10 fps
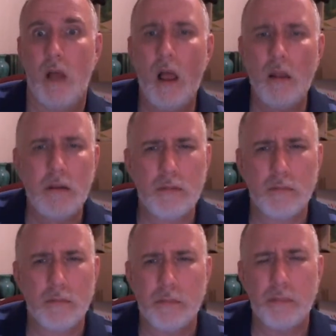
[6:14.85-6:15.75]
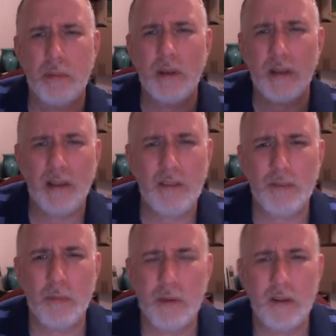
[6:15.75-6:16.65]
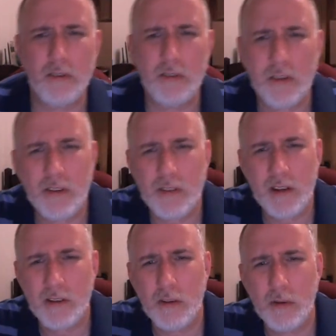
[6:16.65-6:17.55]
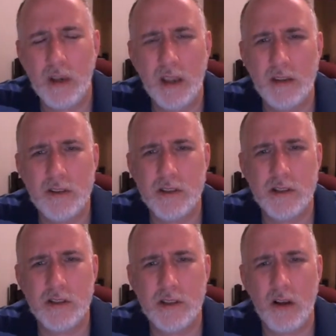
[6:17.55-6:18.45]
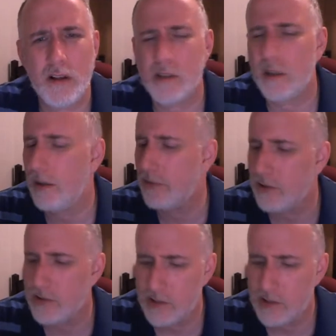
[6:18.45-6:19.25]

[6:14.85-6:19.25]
unbelievably, you're just listening to it and it just, it's constant left turns.